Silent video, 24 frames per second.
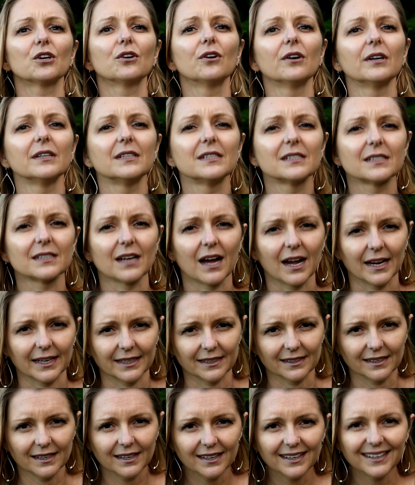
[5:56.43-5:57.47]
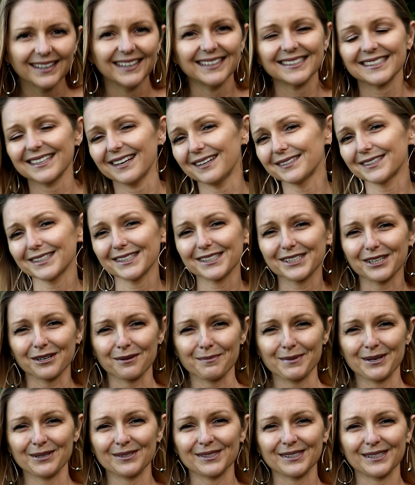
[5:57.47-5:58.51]
good sign. It tells us your
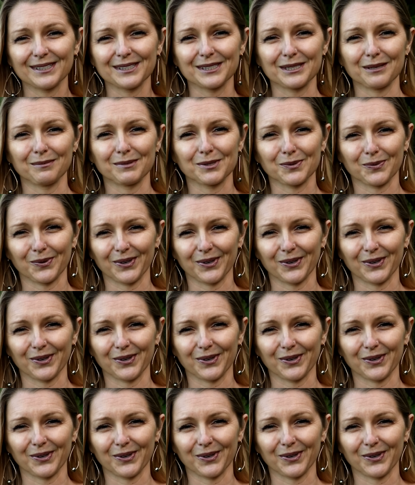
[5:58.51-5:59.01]
immune system's